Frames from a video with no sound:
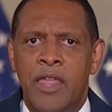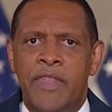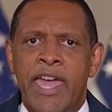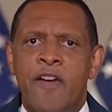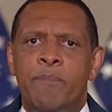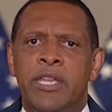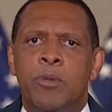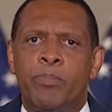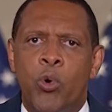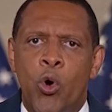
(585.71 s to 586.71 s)
They have been
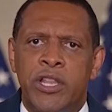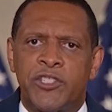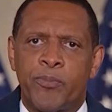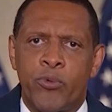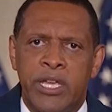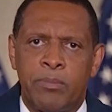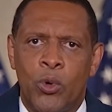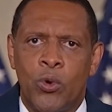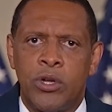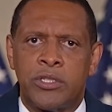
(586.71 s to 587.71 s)
important
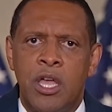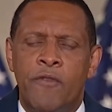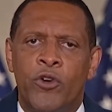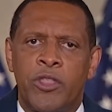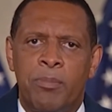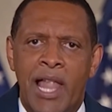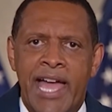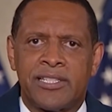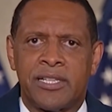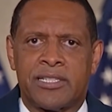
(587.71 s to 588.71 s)
springboards for the
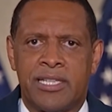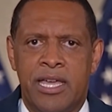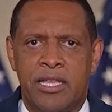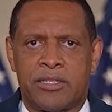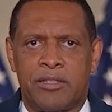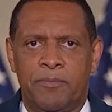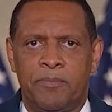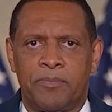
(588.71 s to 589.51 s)
black success